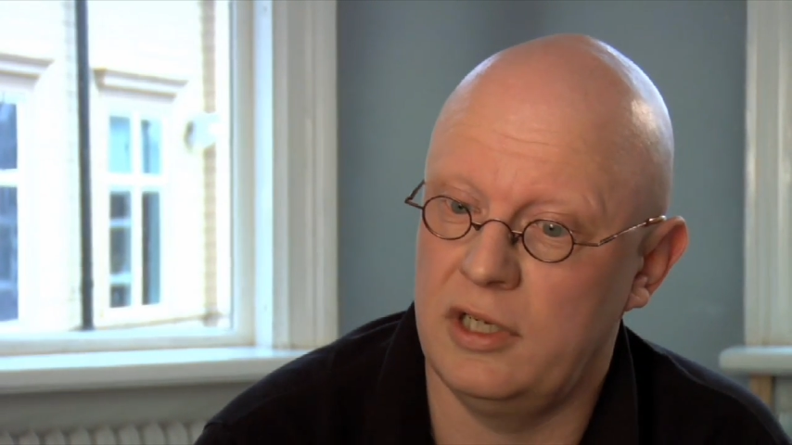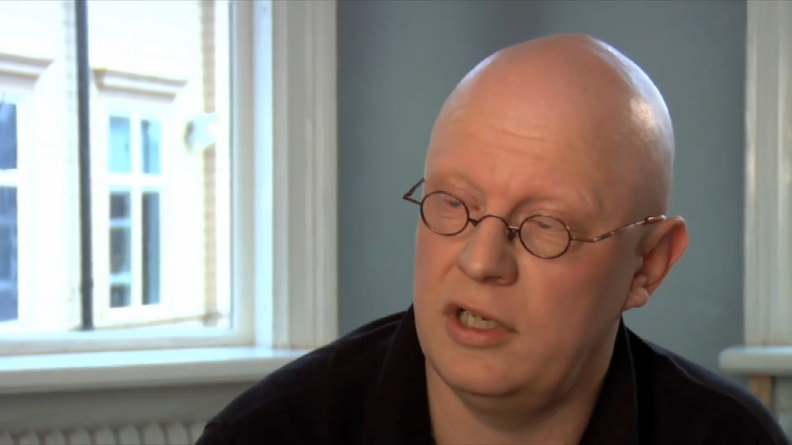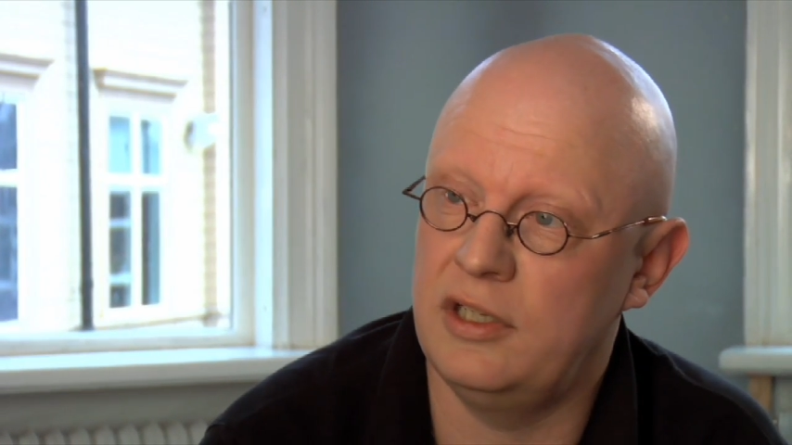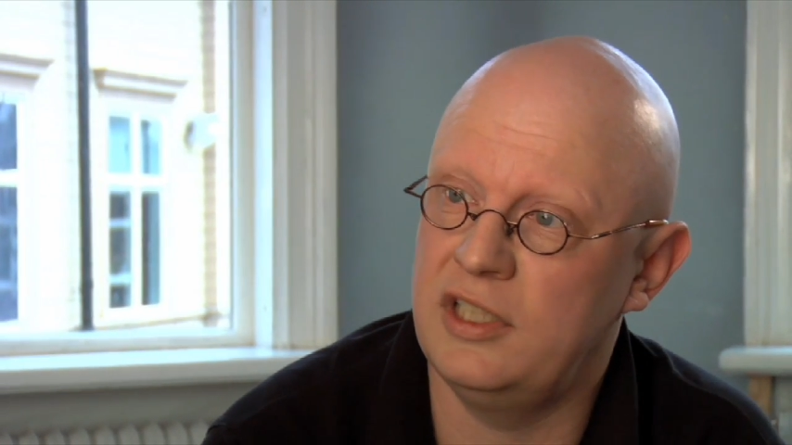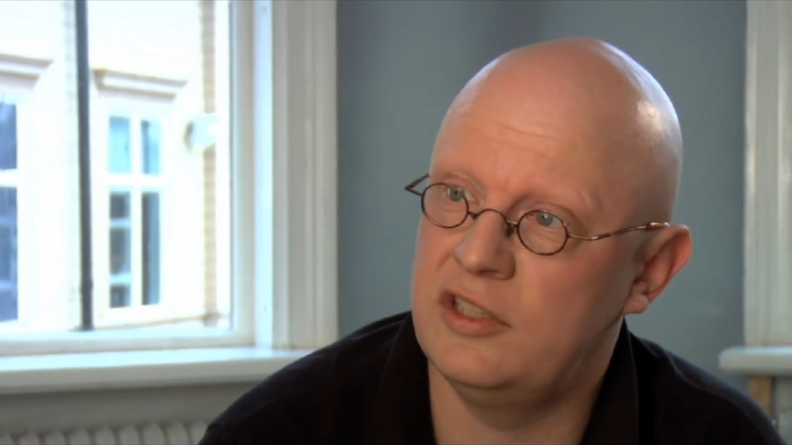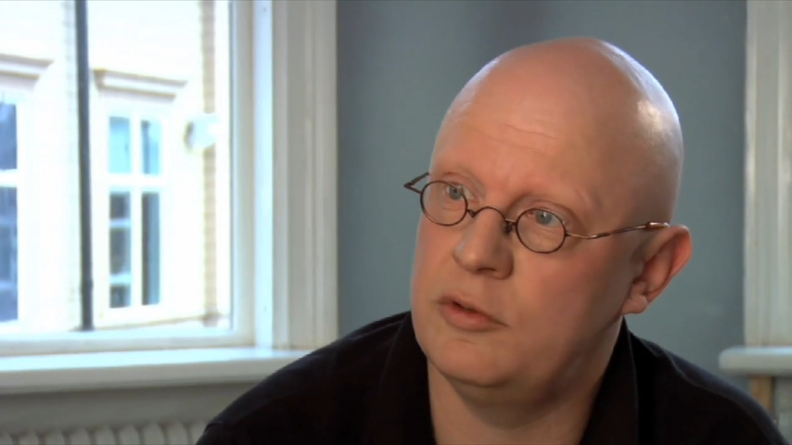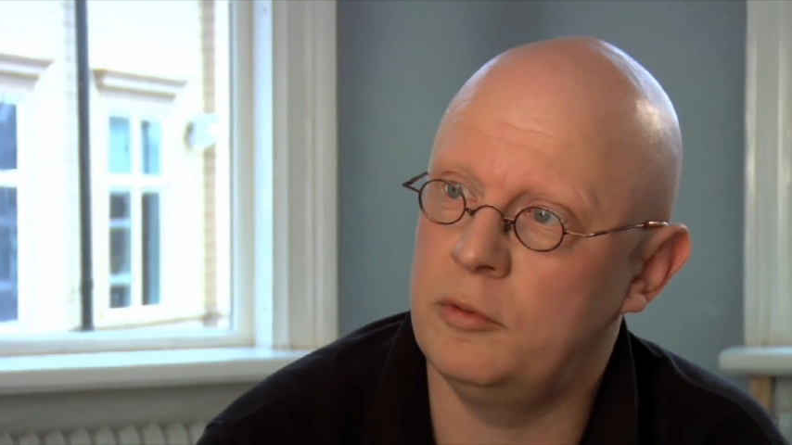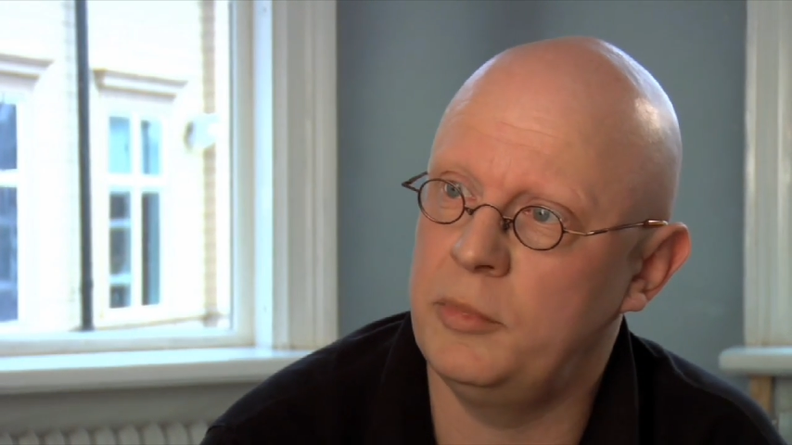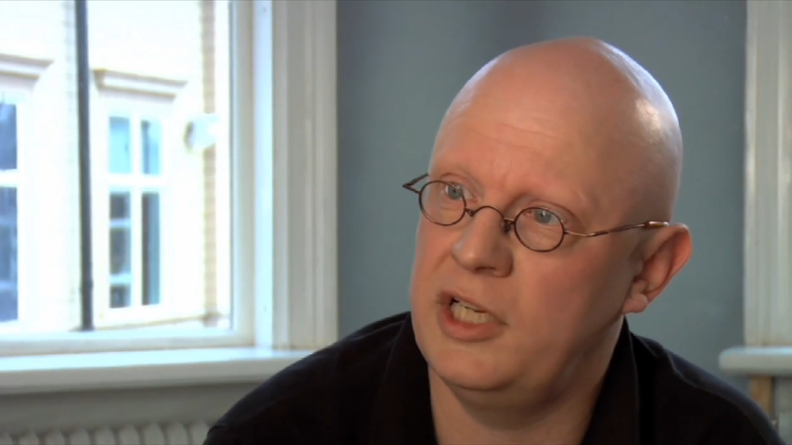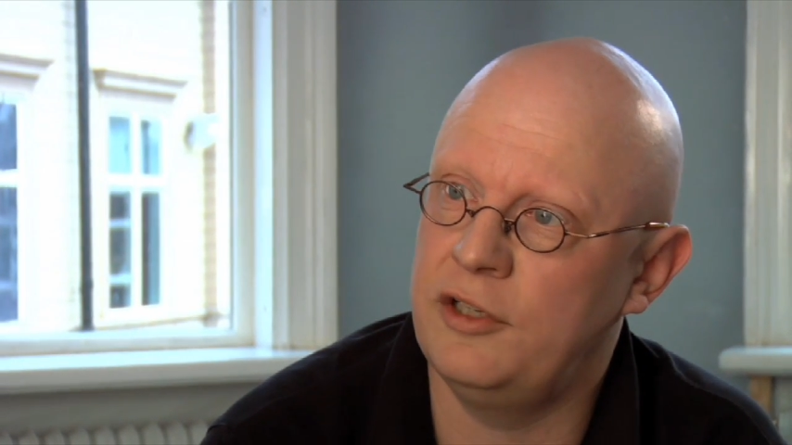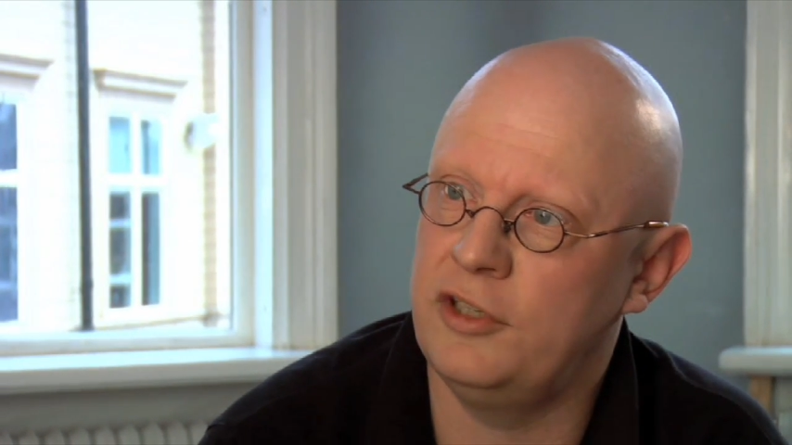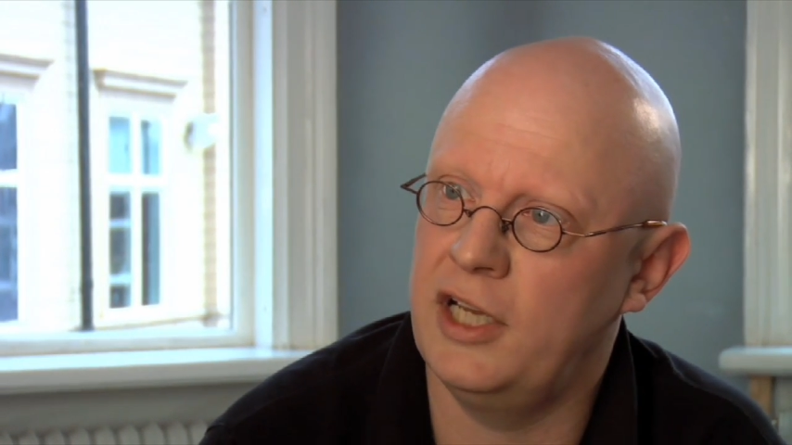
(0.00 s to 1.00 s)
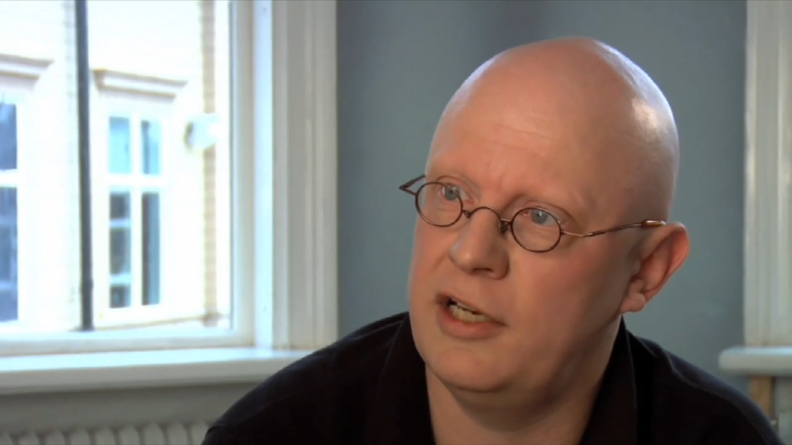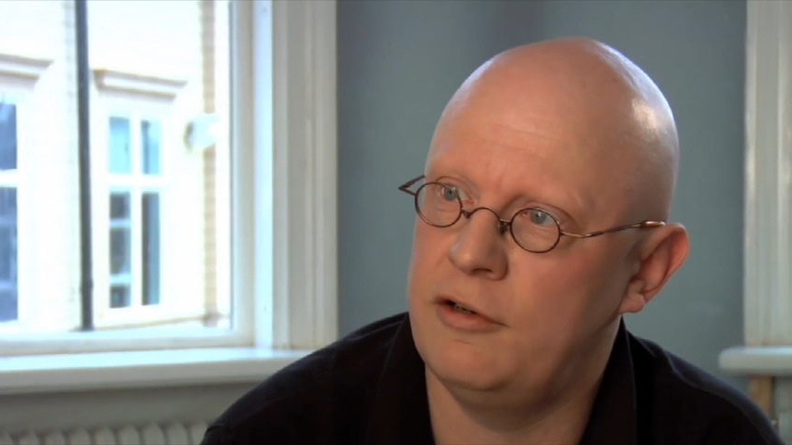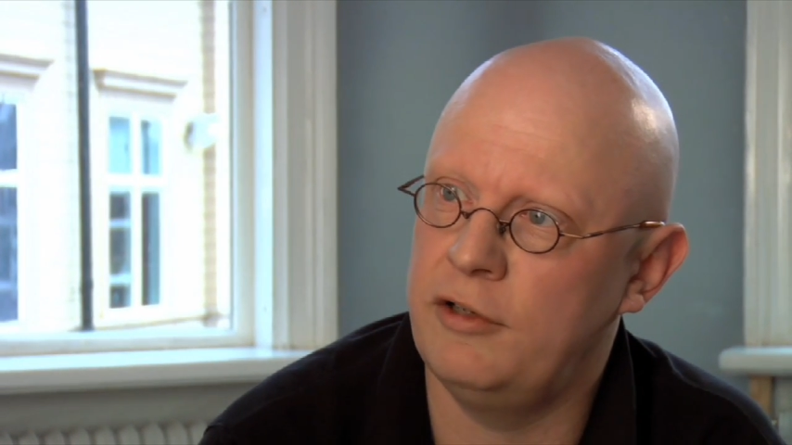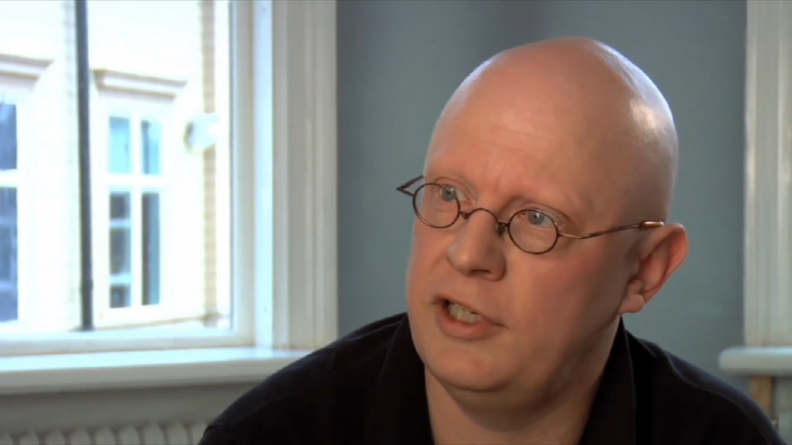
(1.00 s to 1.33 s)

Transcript: And this we build together